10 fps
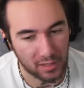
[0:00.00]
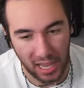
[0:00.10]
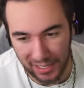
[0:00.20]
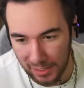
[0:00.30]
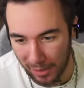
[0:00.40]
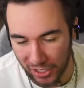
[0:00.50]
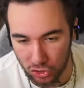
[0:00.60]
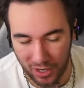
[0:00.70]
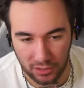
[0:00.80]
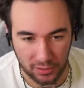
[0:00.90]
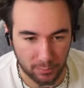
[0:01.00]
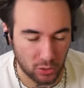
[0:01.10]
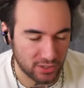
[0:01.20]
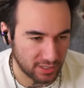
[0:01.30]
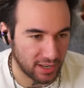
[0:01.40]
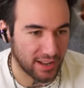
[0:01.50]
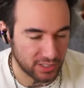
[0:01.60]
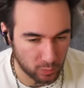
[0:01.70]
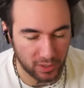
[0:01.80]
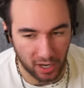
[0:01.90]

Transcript: I need my adrenaline boosted, and that's what